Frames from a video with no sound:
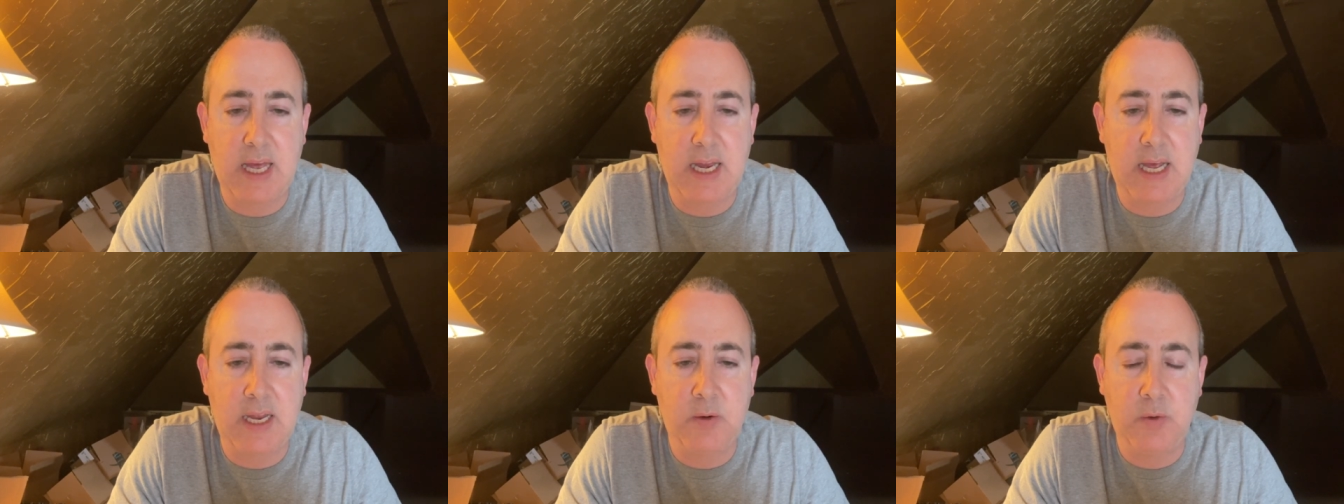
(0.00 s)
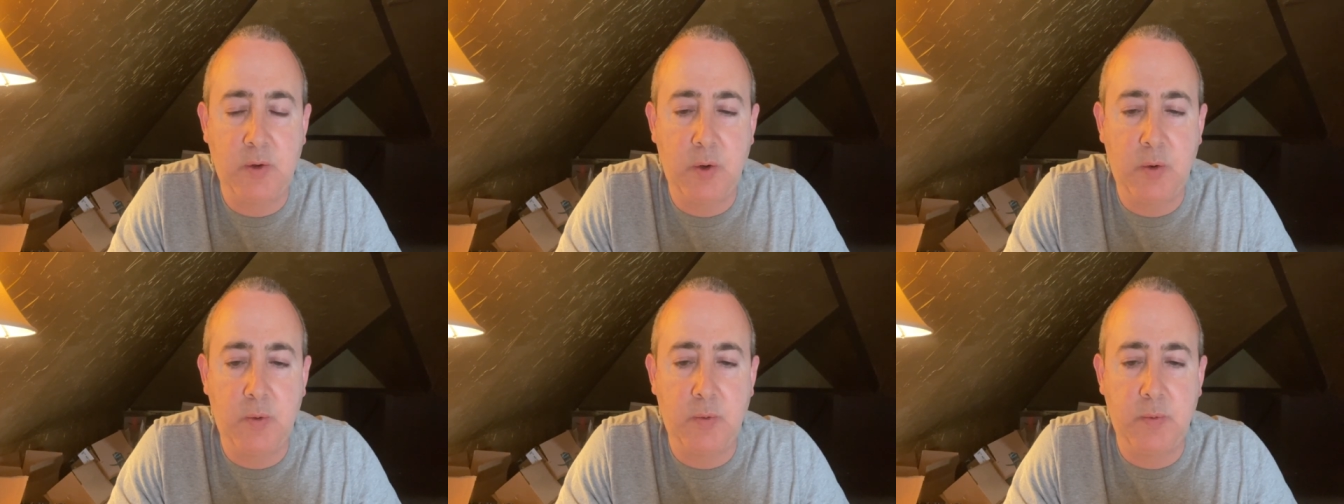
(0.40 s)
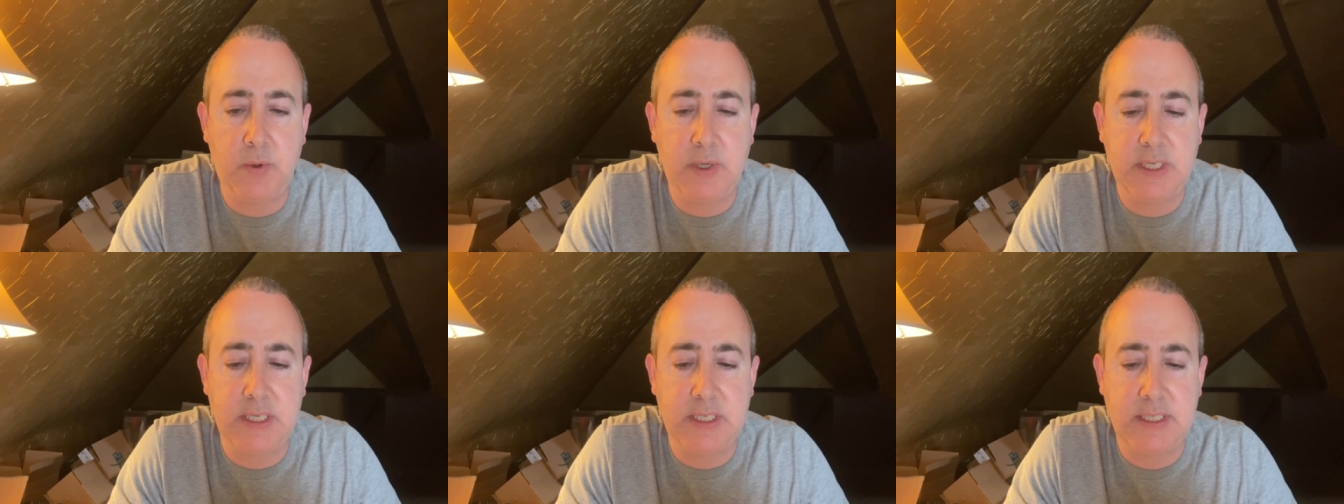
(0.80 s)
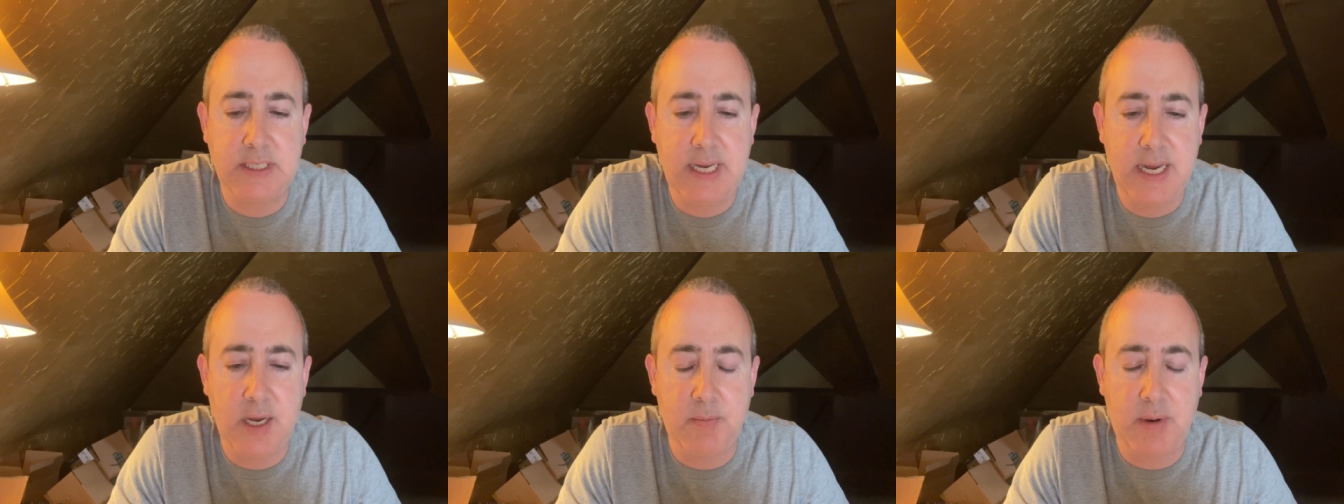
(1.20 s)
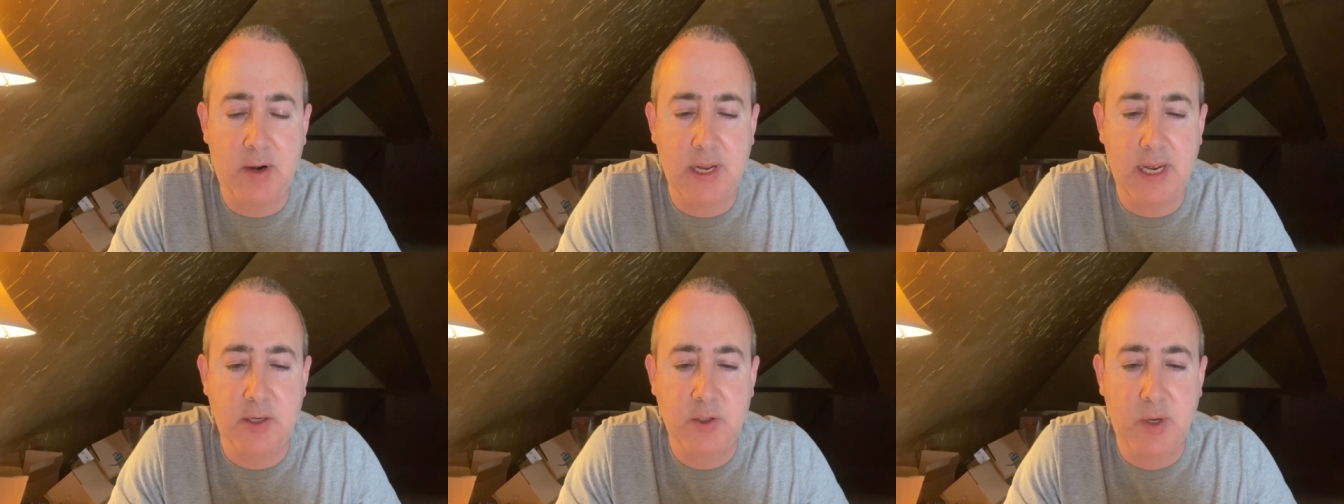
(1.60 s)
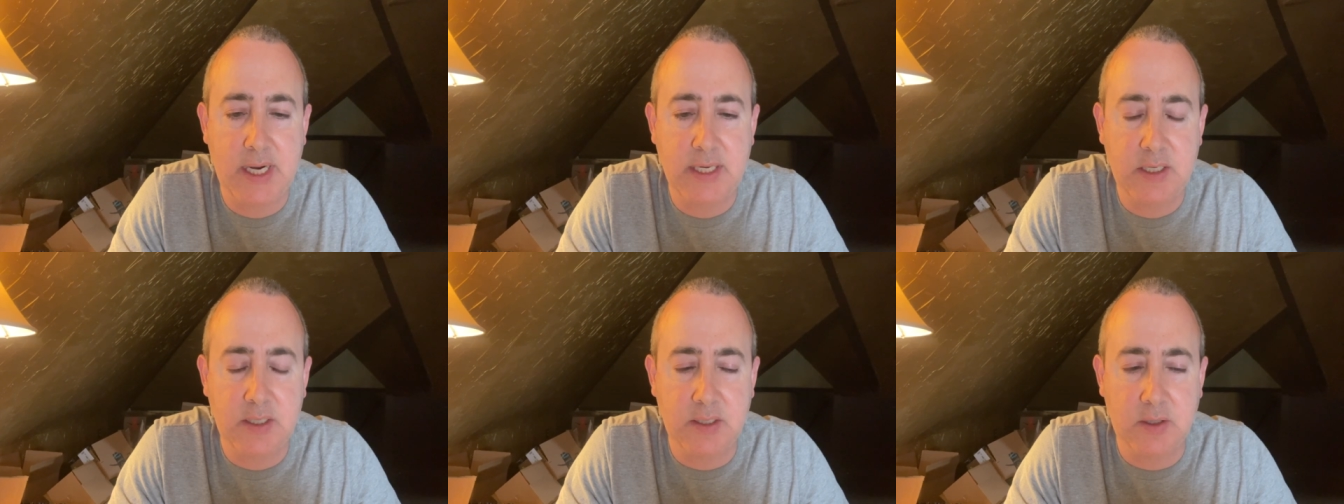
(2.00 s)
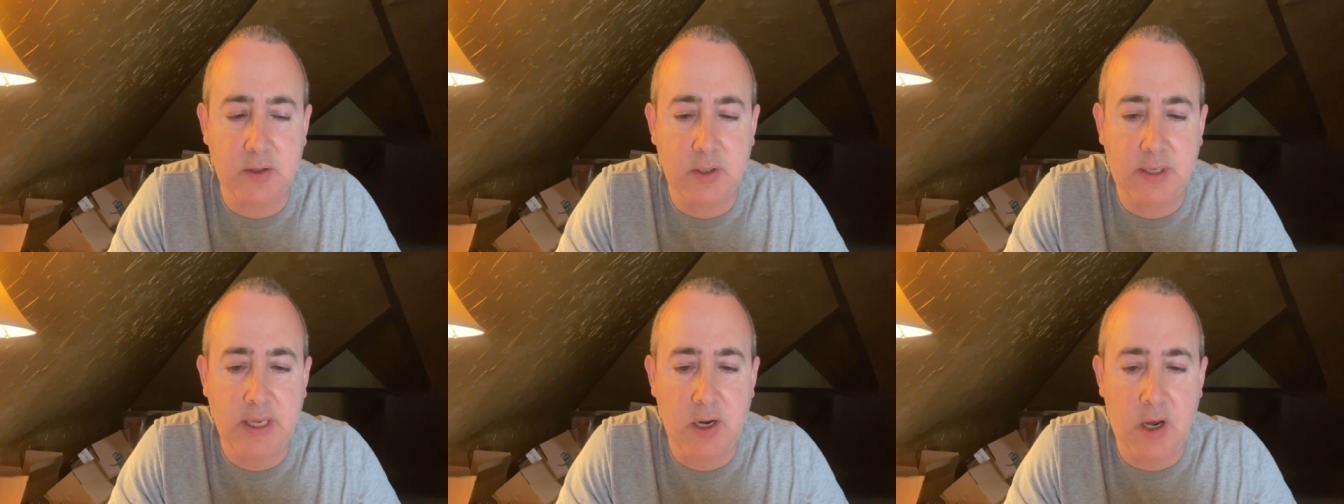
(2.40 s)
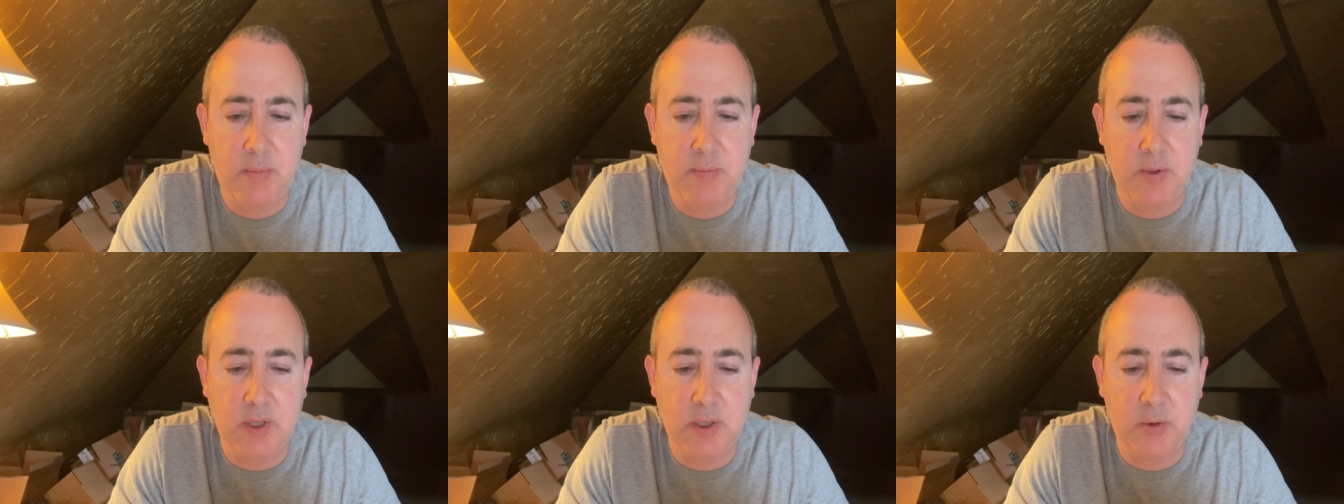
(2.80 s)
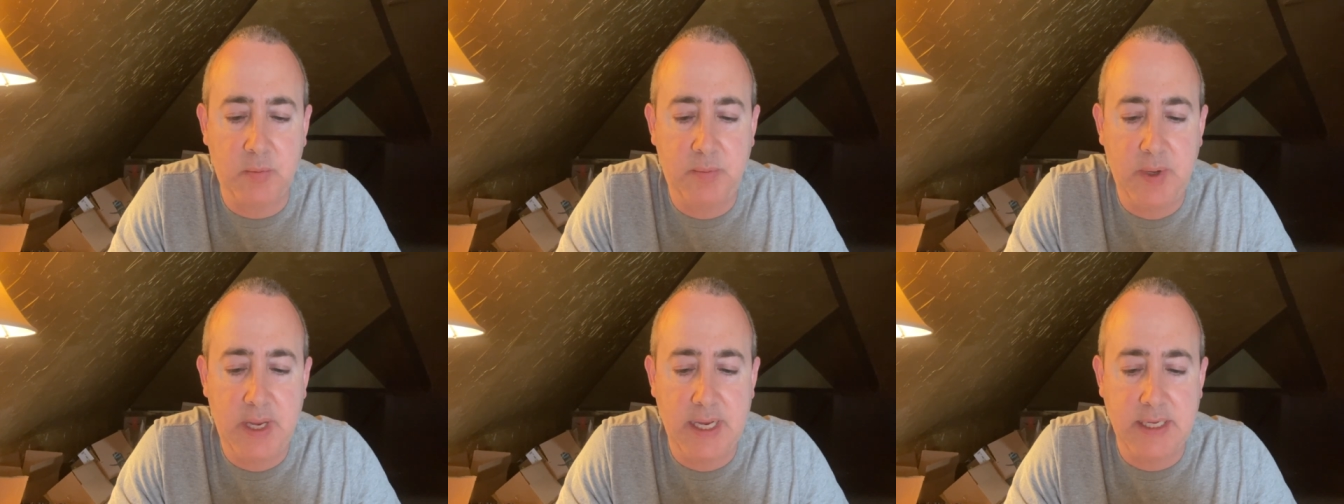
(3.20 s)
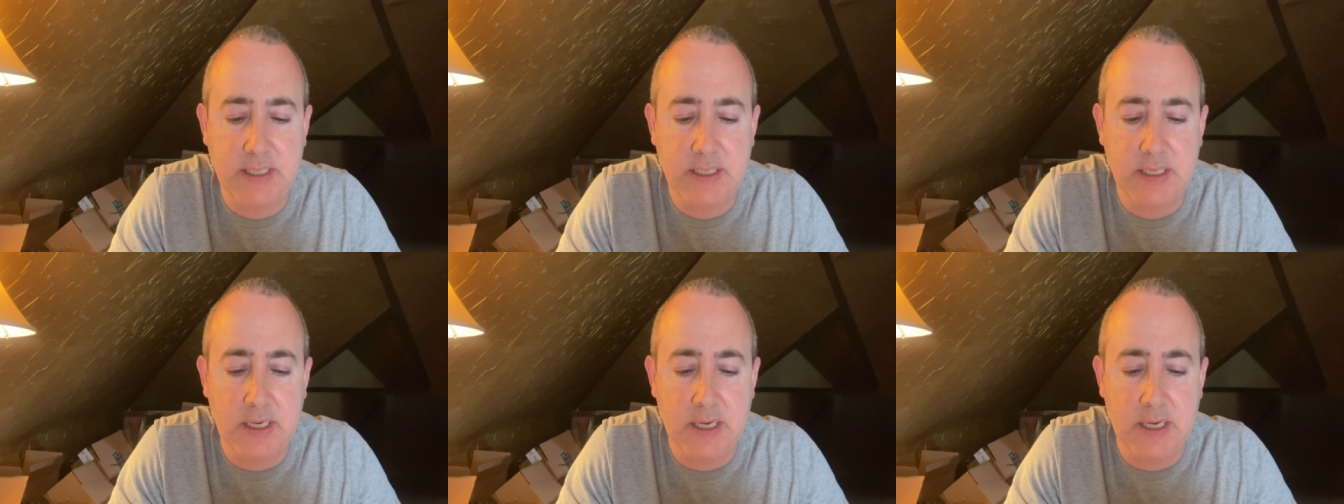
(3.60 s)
I don't know what to say about it. I tried to look it up a little bit,